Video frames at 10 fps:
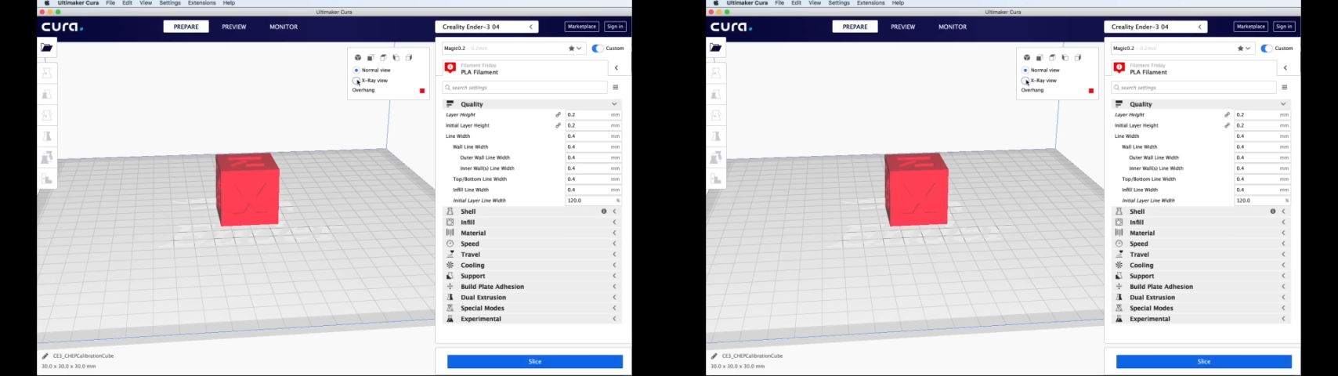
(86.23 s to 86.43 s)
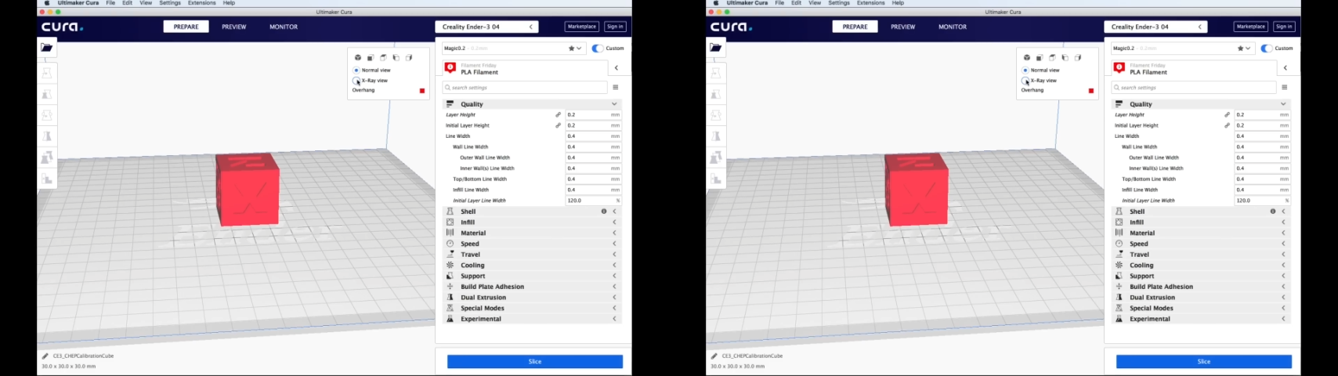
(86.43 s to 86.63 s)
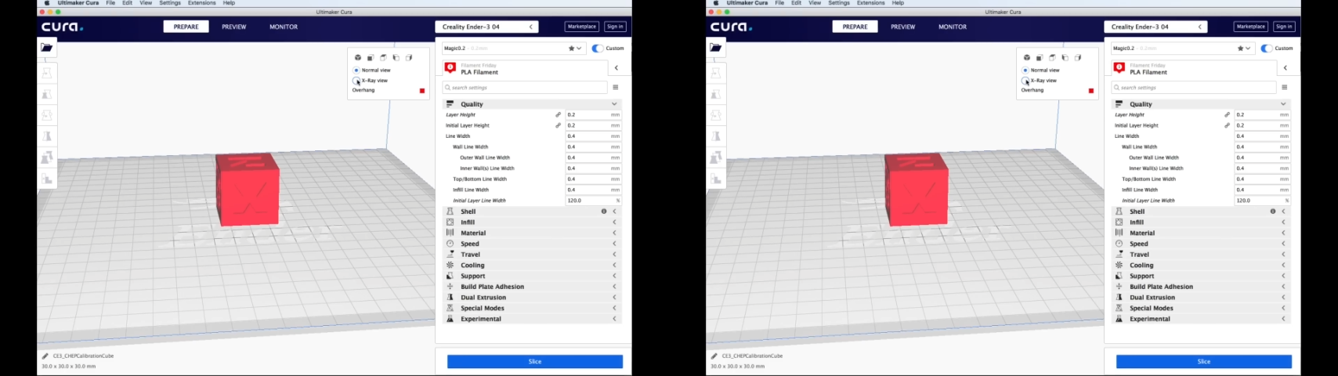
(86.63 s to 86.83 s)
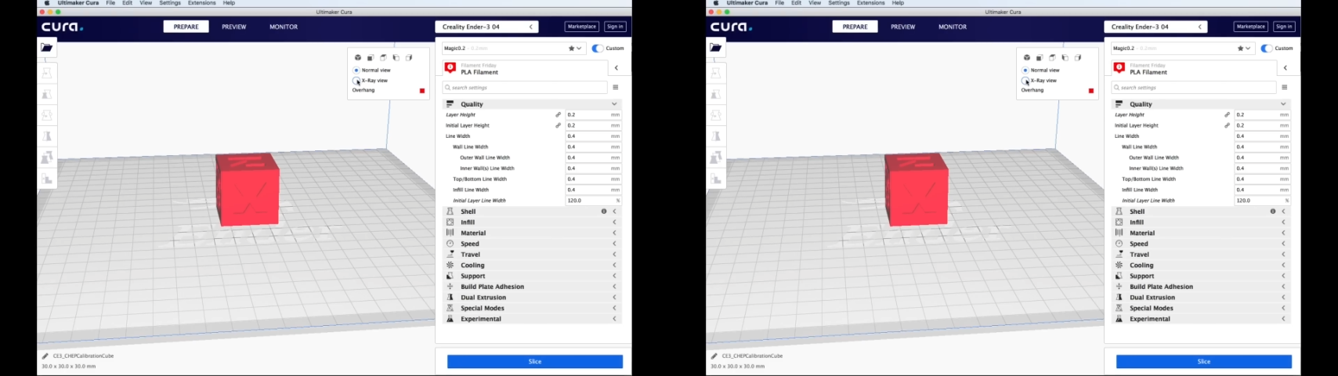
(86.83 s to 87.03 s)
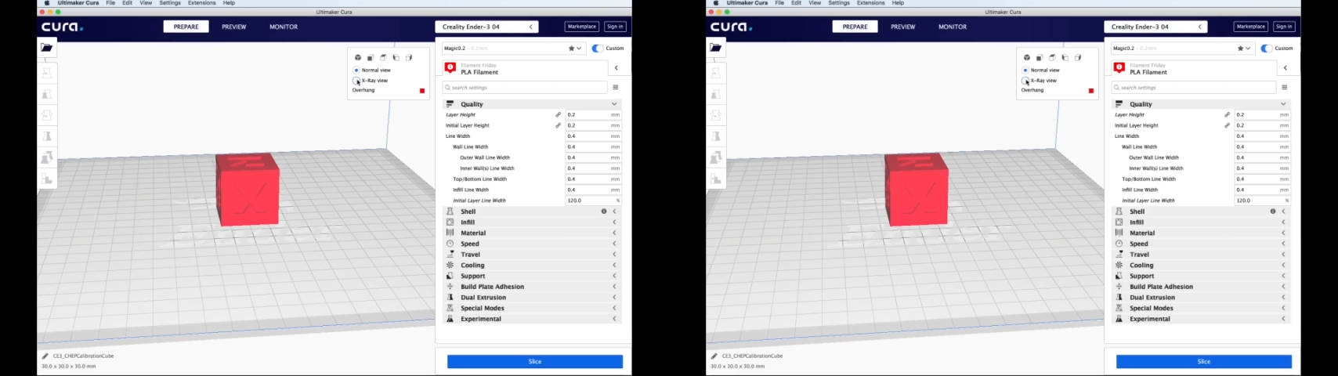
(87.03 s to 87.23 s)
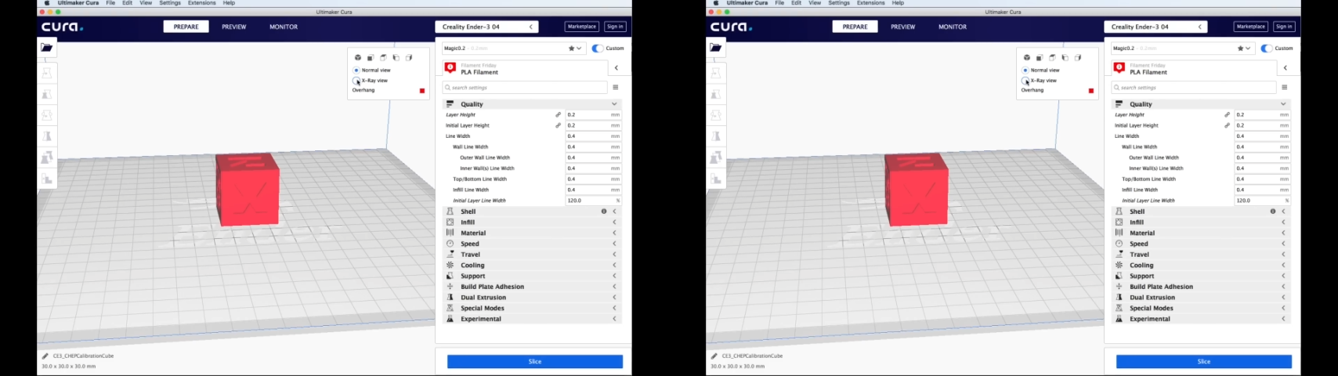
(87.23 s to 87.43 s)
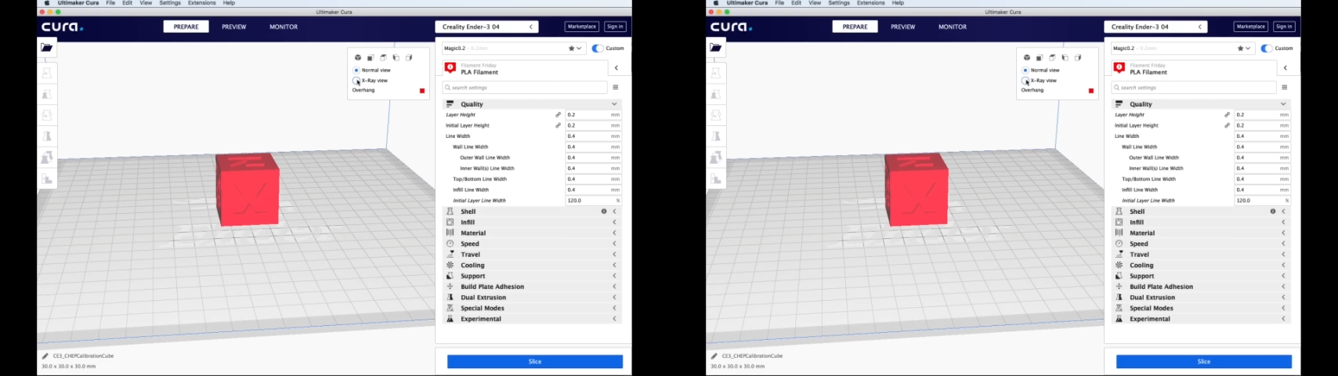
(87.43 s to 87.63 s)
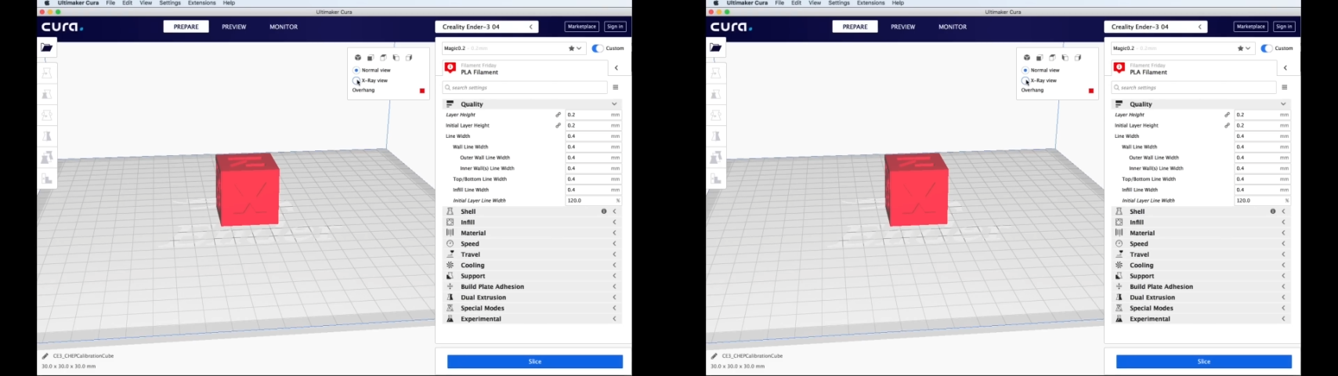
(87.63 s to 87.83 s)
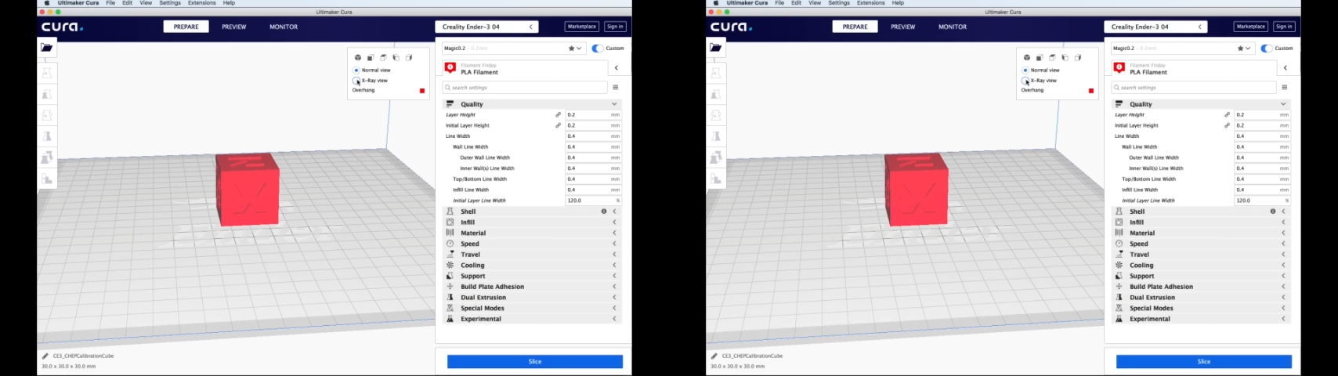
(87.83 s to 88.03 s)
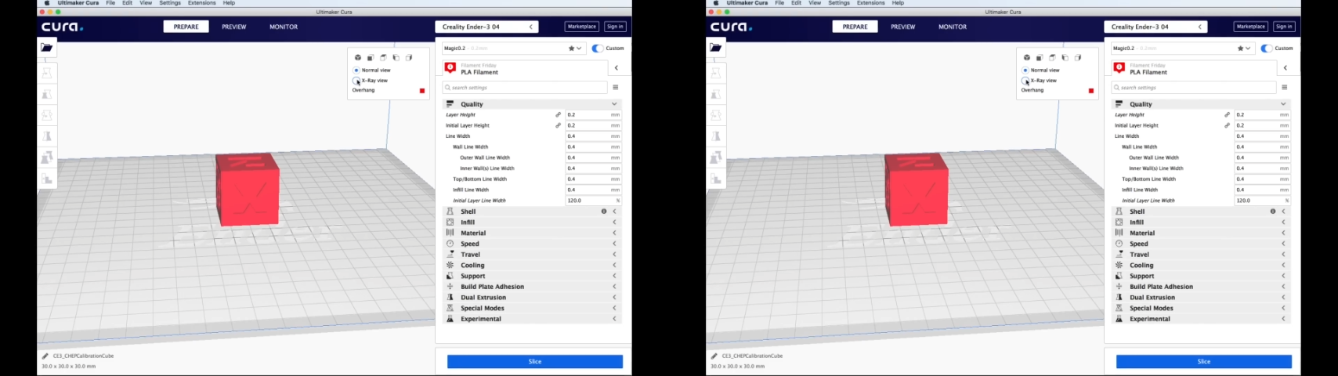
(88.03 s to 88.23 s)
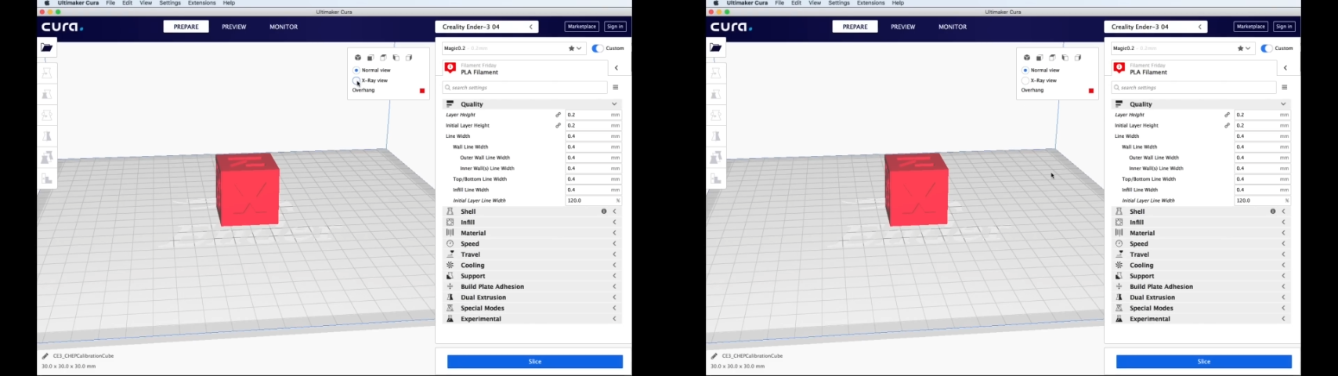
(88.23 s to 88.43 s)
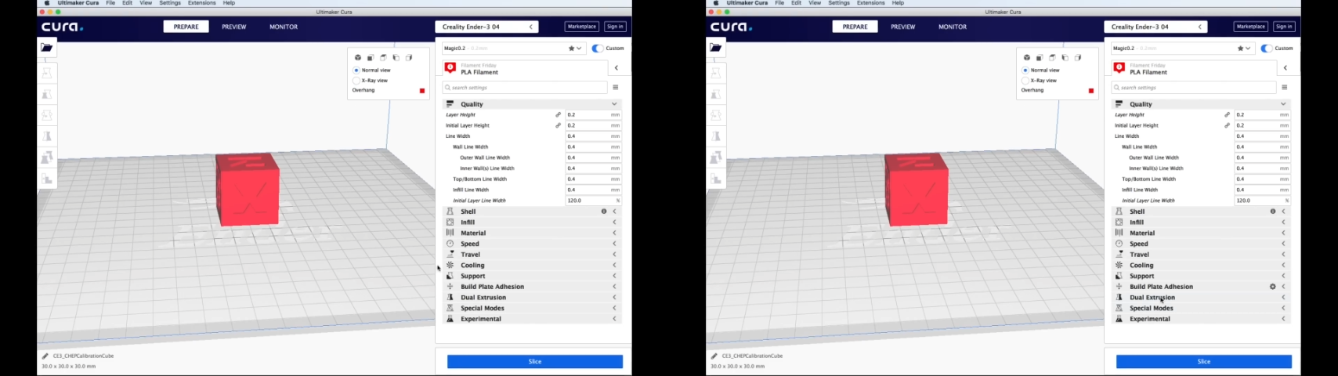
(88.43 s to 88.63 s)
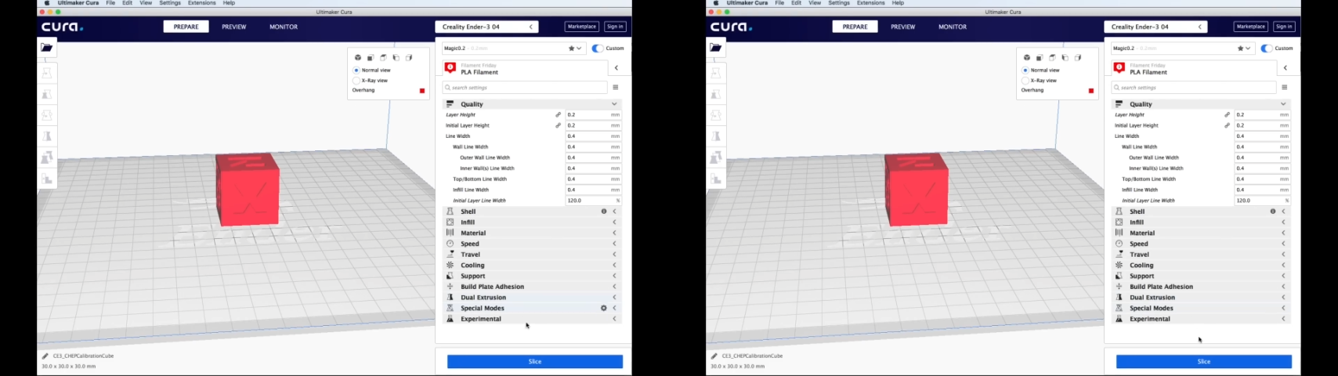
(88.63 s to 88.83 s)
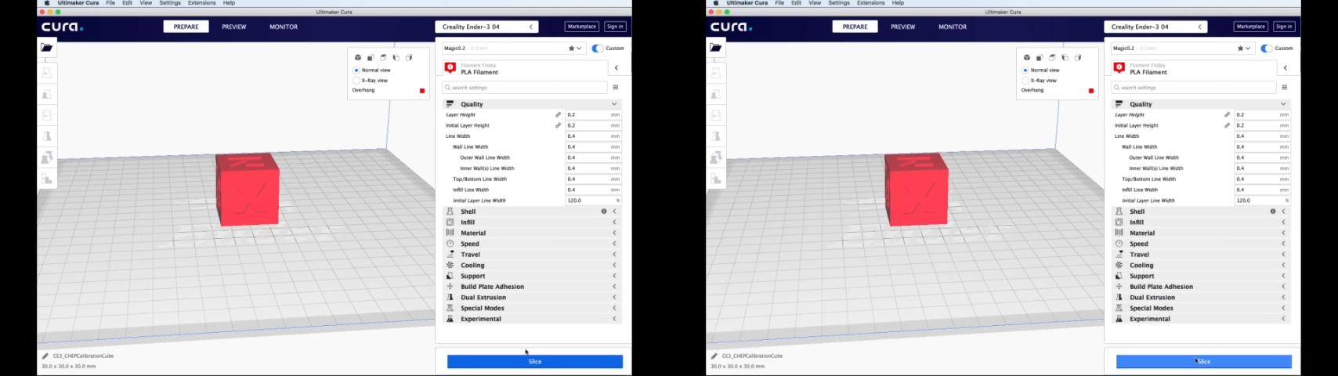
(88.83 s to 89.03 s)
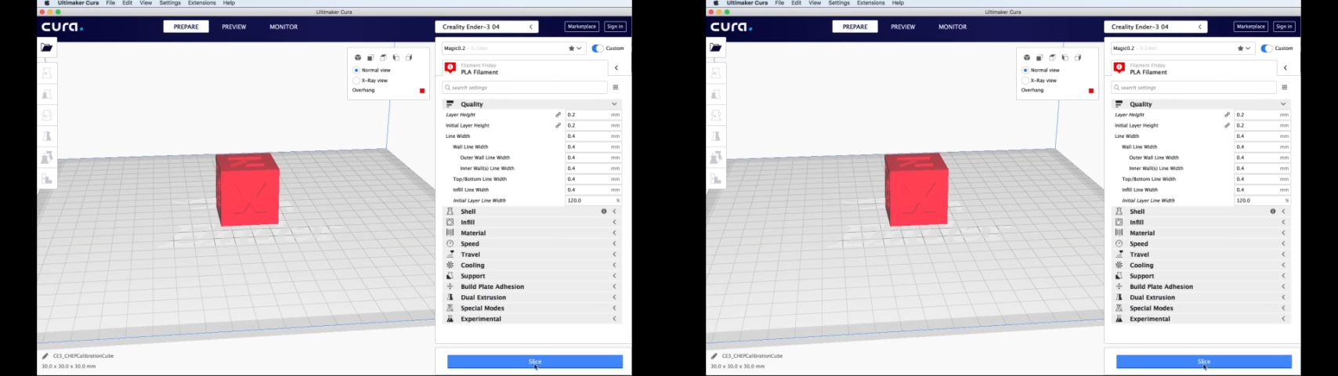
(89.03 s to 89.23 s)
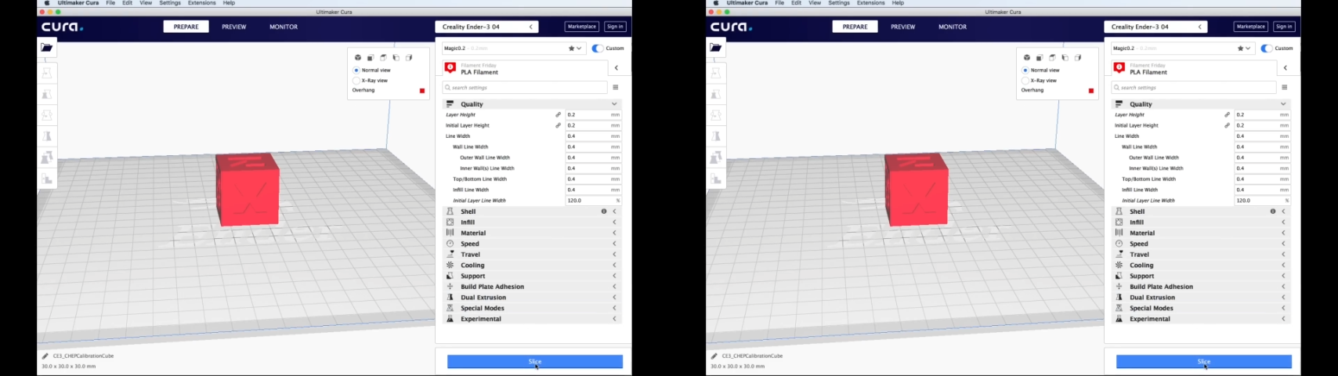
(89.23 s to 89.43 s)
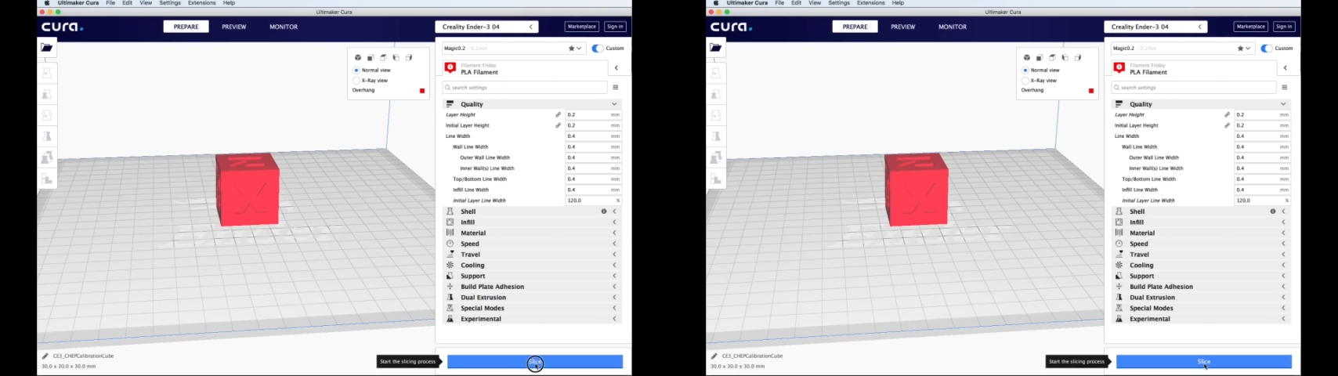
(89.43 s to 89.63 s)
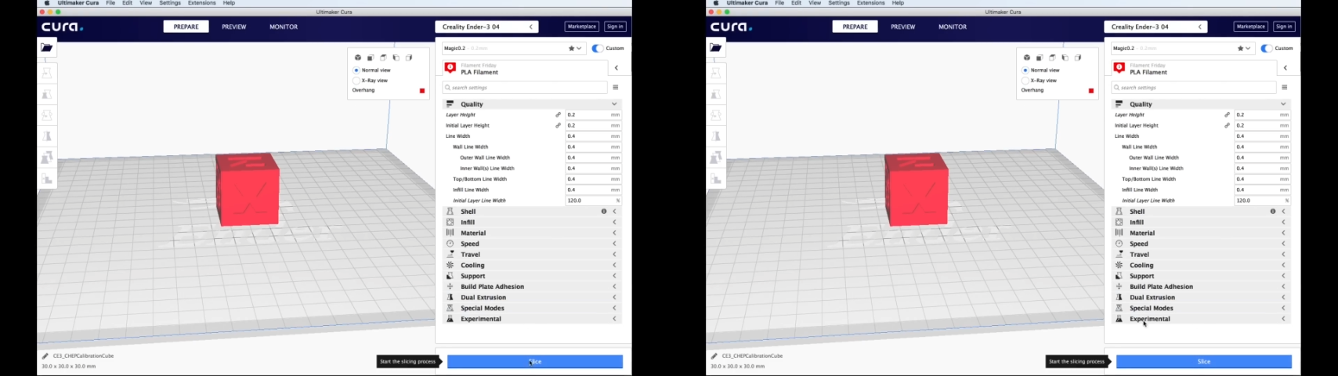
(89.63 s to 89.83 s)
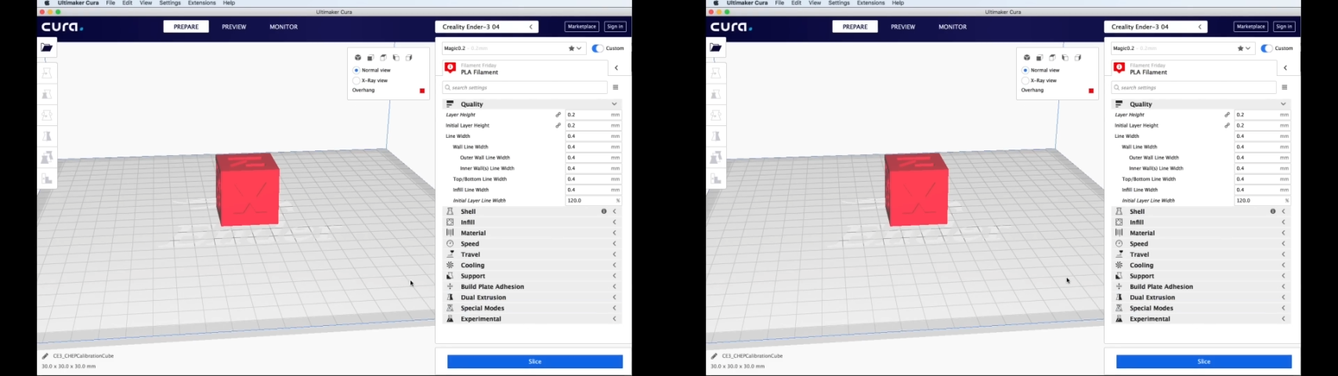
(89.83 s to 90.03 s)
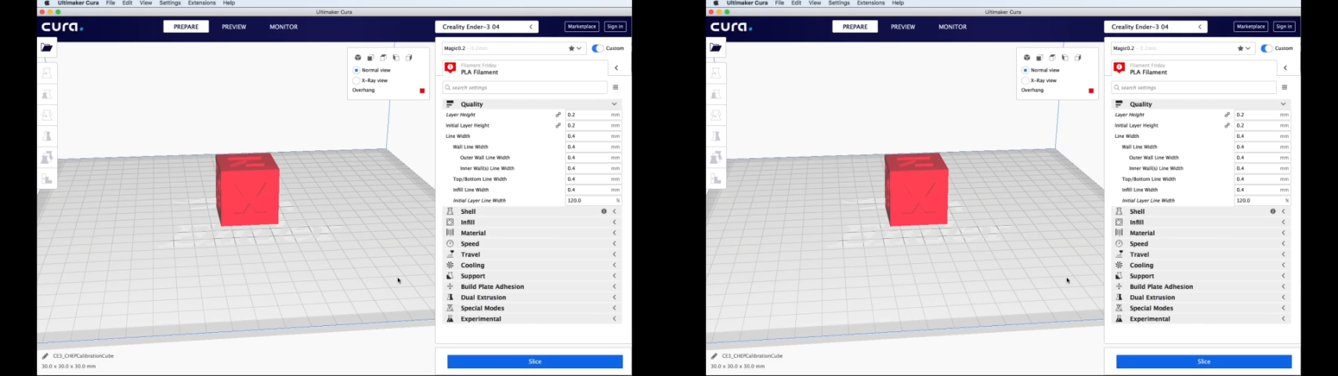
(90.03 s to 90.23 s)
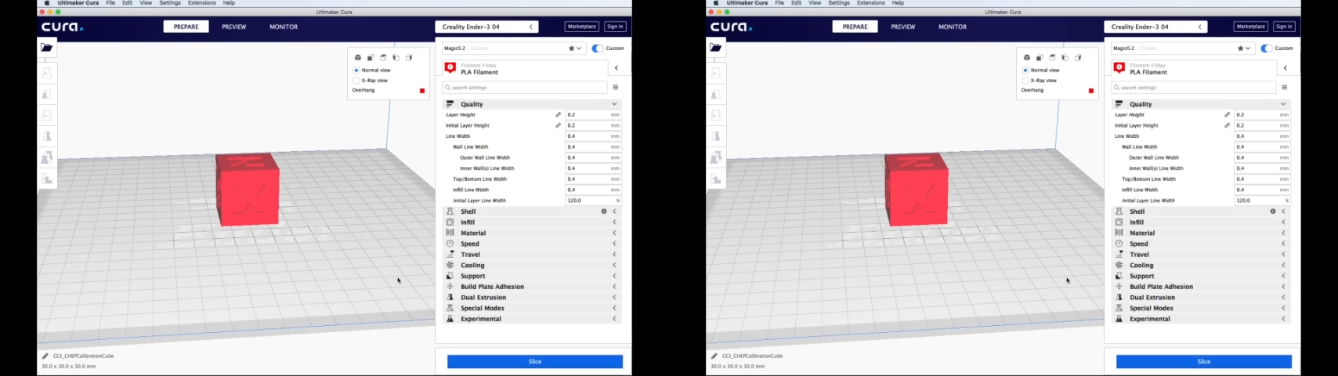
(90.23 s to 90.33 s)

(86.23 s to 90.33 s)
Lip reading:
(no speaker visible)